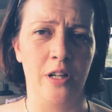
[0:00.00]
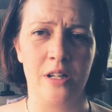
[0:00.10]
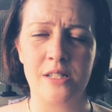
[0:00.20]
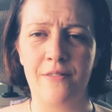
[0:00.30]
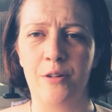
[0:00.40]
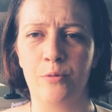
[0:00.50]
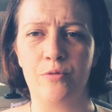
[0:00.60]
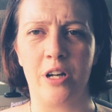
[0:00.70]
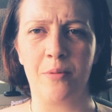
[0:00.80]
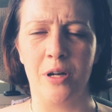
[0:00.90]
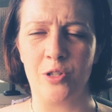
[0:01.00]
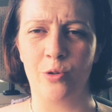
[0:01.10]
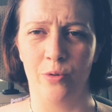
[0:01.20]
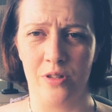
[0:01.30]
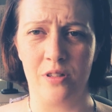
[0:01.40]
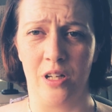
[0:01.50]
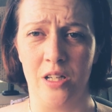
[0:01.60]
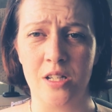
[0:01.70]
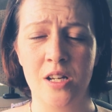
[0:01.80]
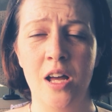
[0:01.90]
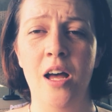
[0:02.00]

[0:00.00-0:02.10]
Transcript: and I definitely would recommend going to see it.